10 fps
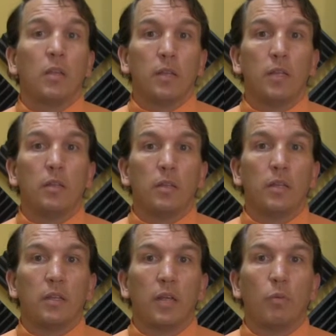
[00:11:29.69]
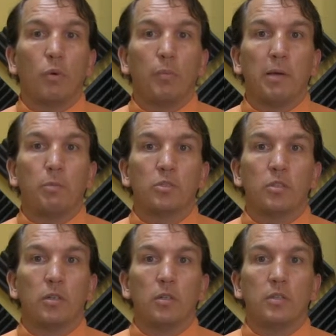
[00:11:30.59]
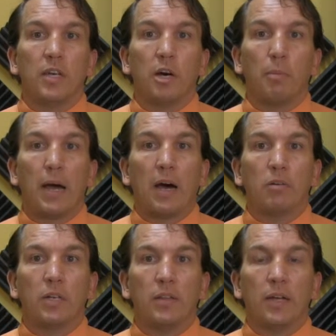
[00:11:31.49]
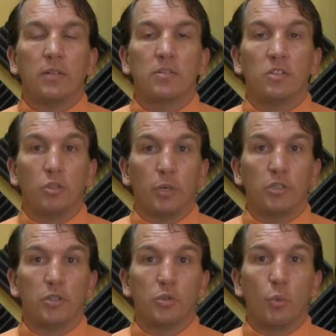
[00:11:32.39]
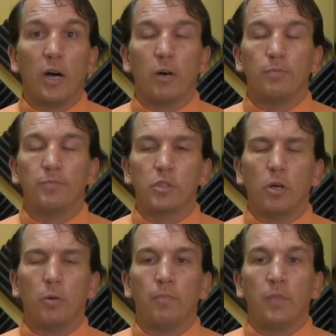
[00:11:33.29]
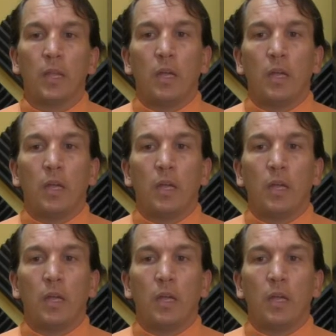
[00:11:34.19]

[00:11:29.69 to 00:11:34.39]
then they will be able to help out in that situation as well. So,